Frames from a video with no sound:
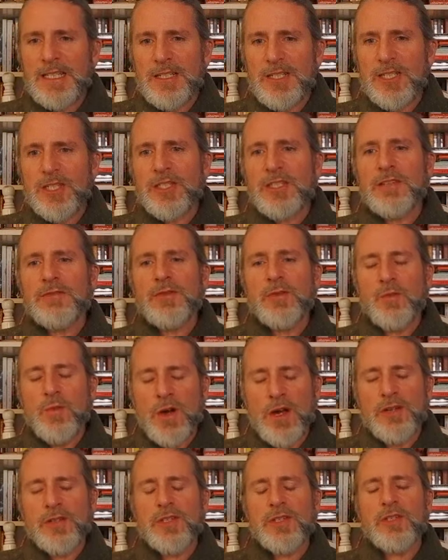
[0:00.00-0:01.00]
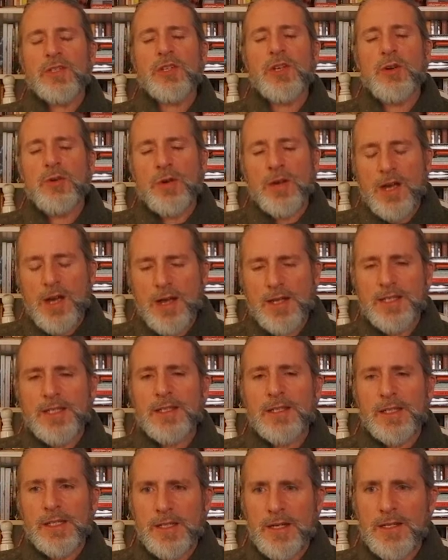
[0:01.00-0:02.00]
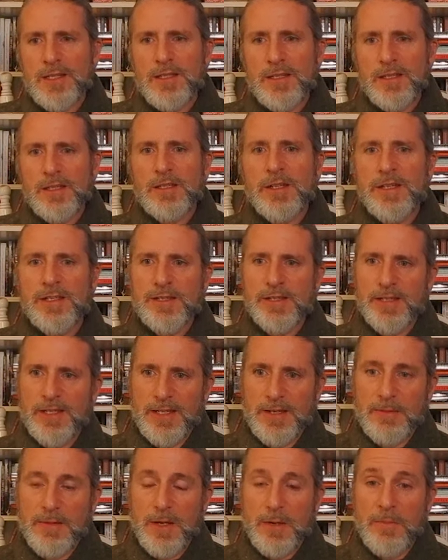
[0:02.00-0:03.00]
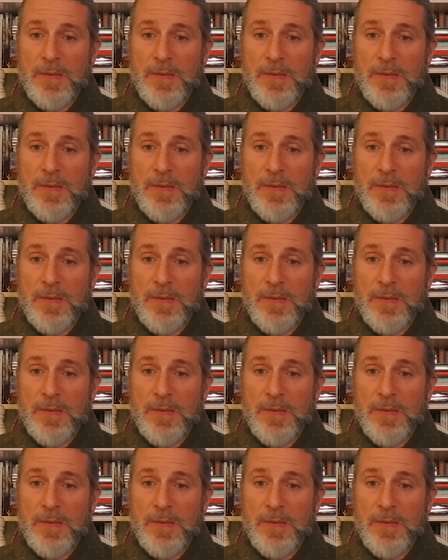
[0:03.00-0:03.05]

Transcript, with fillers: It just if you watch the show constantly, constantly, constantly uh,